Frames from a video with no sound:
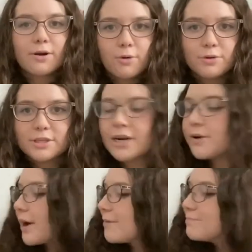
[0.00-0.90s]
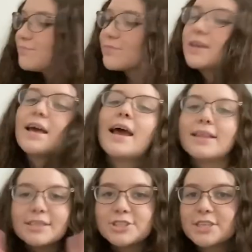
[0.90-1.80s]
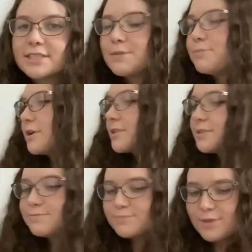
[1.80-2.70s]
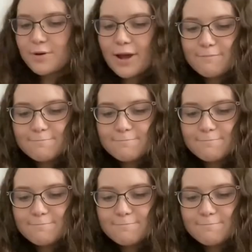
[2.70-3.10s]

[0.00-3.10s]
holder. Okay, let's just get to the books. Okay.